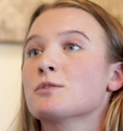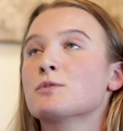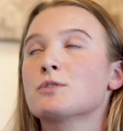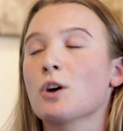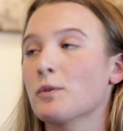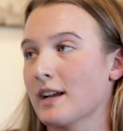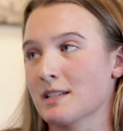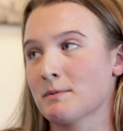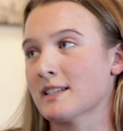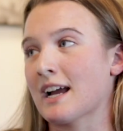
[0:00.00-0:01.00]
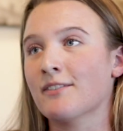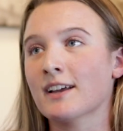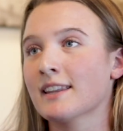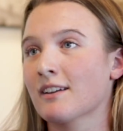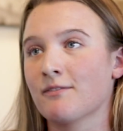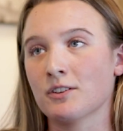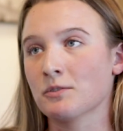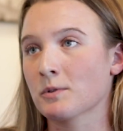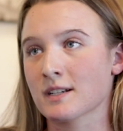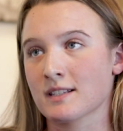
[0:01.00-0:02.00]
So nice because I've had like field
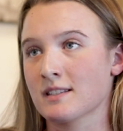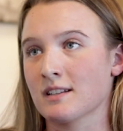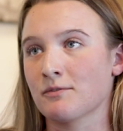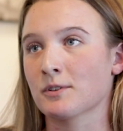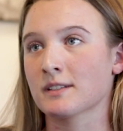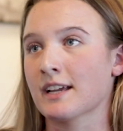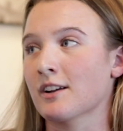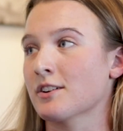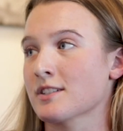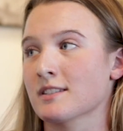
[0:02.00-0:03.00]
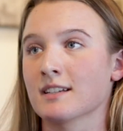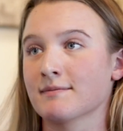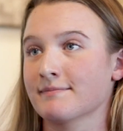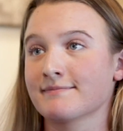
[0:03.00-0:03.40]
works and stuff where they are just like,